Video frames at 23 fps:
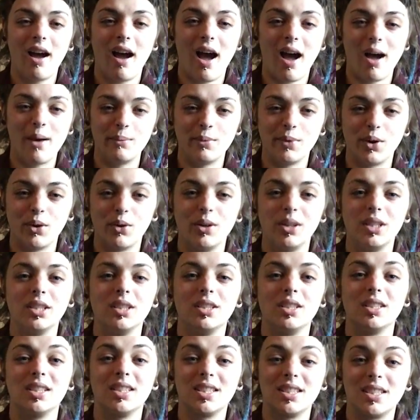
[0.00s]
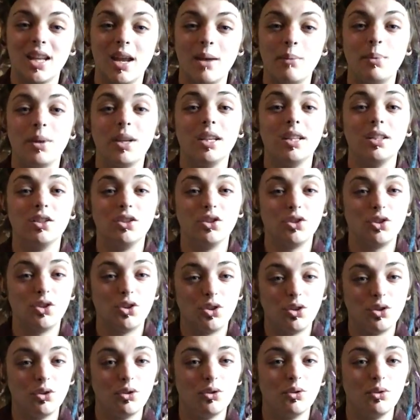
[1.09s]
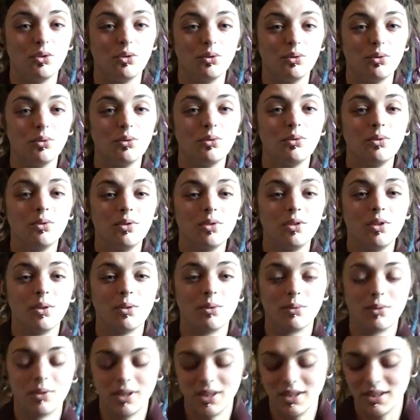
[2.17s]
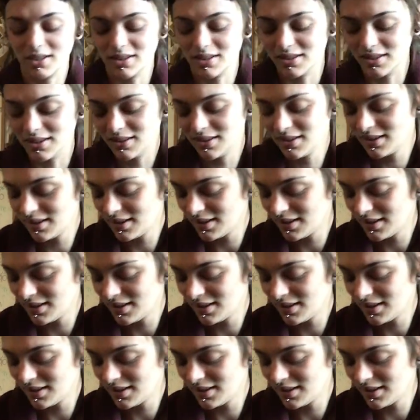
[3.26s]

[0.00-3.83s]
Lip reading: I'm going to step into the real